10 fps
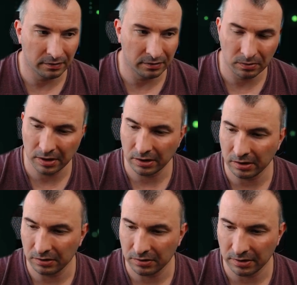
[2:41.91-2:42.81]
Eventually, you
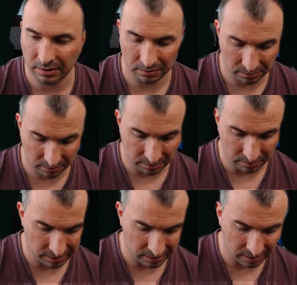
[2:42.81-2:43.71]
can try to do
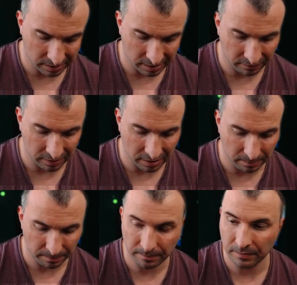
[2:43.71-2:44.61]
something like
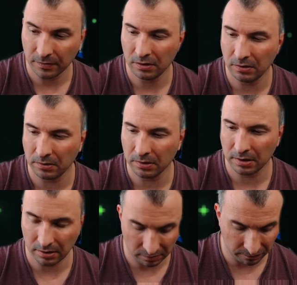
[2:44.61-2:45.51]
nvm
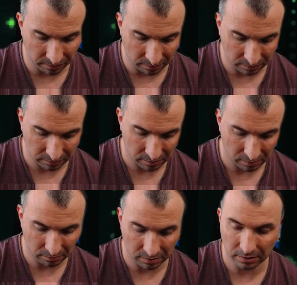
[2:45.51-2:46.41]
use the default,
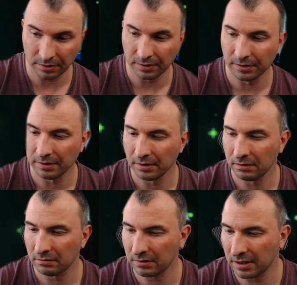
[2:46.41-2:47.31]

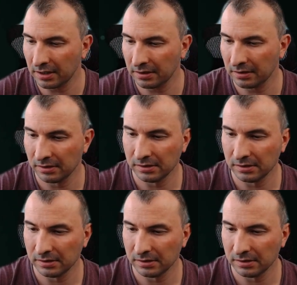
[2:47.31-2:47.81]
right?